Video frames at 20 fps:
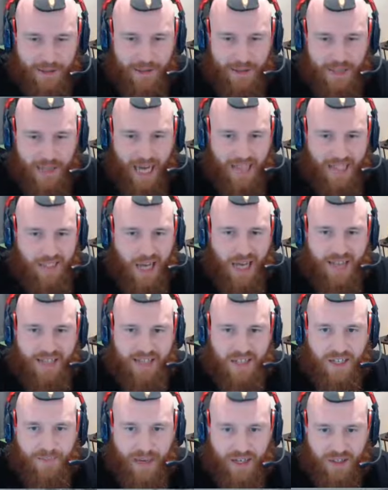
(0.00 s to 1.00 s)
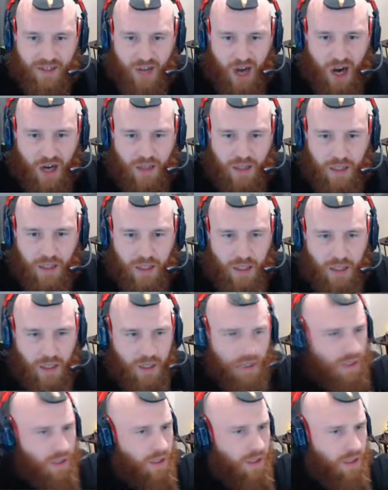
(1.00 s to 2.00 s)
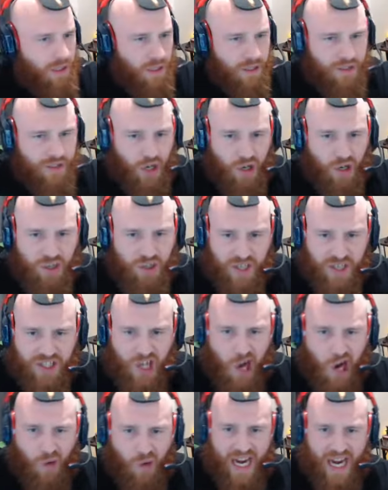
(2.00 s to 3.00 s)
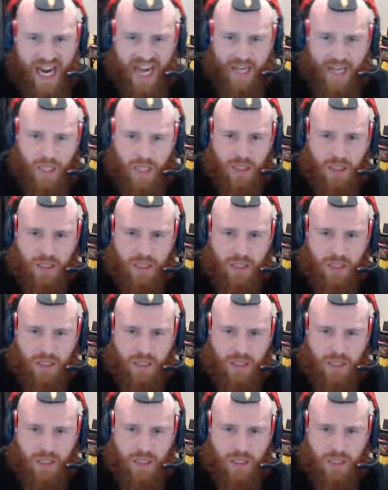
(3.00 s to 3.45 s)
Nice light stuff by the Dark. Deuce with his own read!